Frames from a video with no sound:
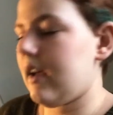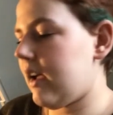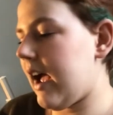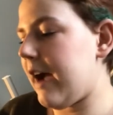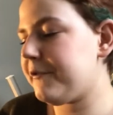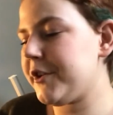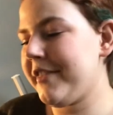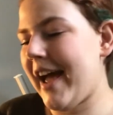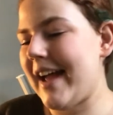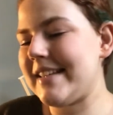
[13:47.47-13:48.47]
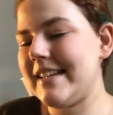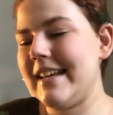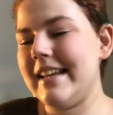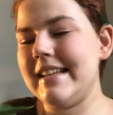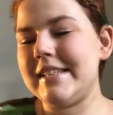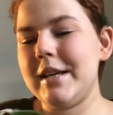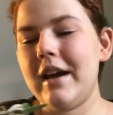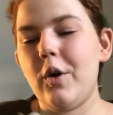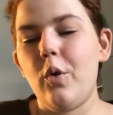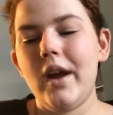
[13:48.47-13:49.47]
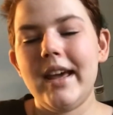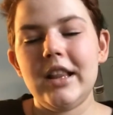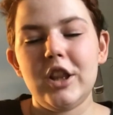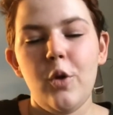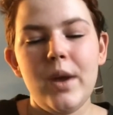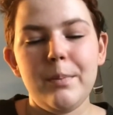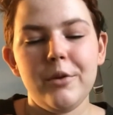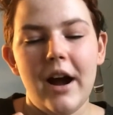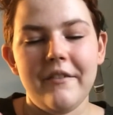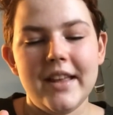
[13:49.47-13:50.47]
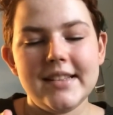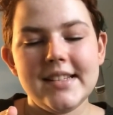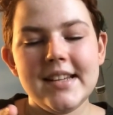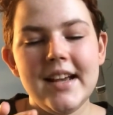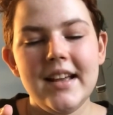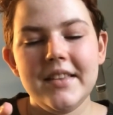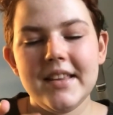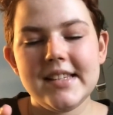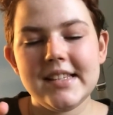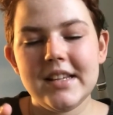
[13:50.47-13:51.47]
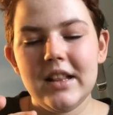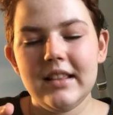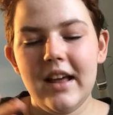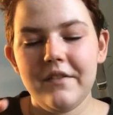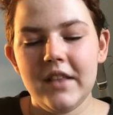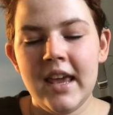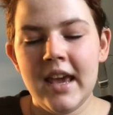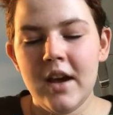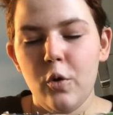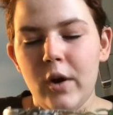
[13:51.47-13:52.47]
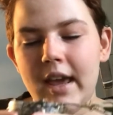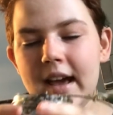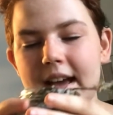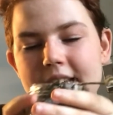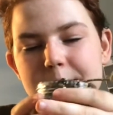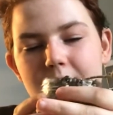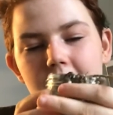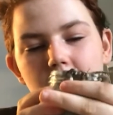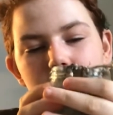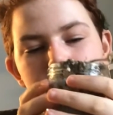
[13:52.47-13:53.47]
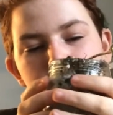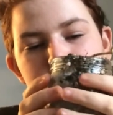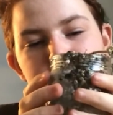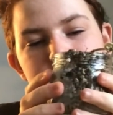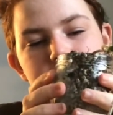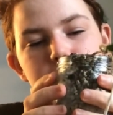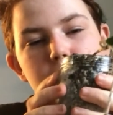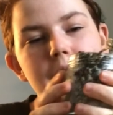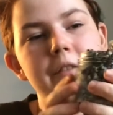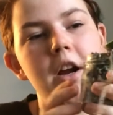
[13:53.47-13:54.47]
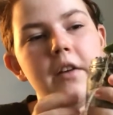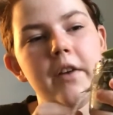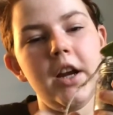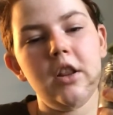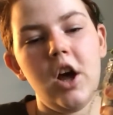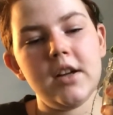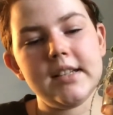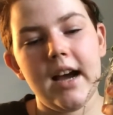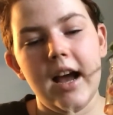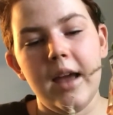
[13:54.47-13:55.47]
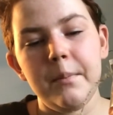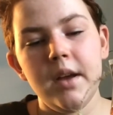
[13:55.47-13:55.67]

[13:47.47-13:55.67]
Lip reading: After that is Hoya Lowi Province. This lovely Hoya has been on my wish list for a very, very long time.